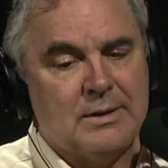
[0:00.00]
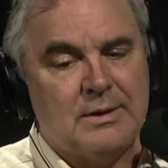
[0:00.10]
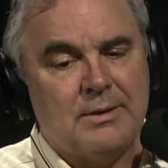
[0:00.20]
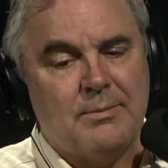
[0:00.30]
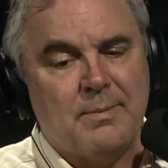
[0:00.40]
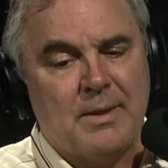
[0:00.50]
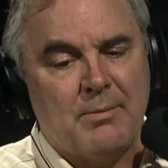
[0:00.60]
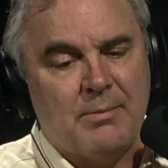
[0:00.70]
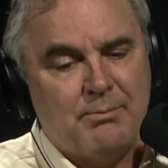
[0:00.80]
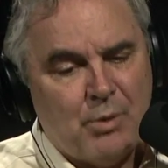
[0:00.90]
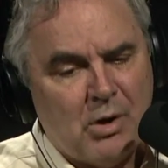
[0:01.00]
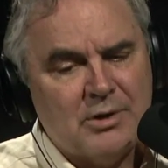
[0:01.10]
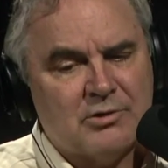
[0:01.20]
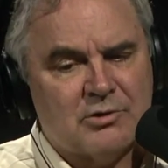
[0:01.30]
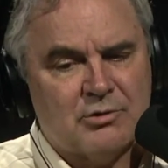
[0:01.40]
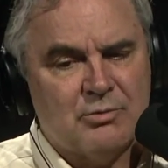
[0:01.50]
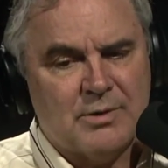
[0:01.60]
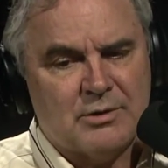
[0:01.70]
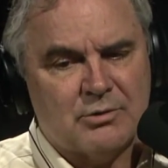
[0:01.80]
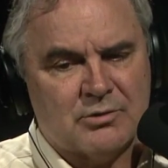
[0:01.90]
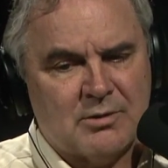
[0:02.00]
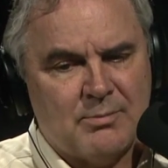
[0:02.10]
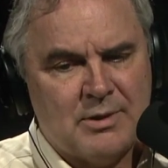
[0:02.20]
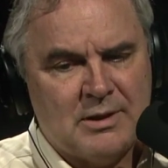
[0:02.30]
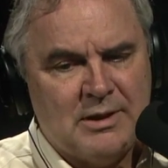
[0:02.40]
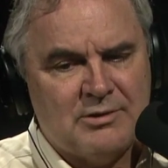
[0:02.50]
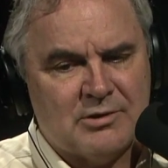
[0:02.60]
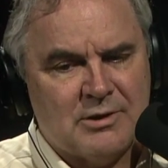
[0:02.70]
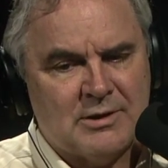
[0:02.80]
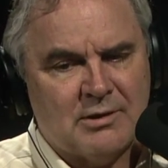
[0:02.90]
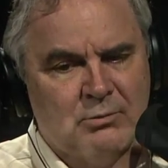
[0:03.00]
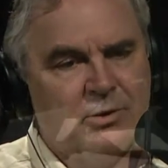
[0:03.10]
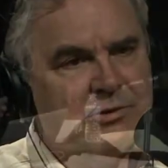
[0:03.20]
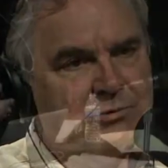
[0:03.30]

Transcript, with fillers: Uh, Paul, let's assume that there's somebody listening that really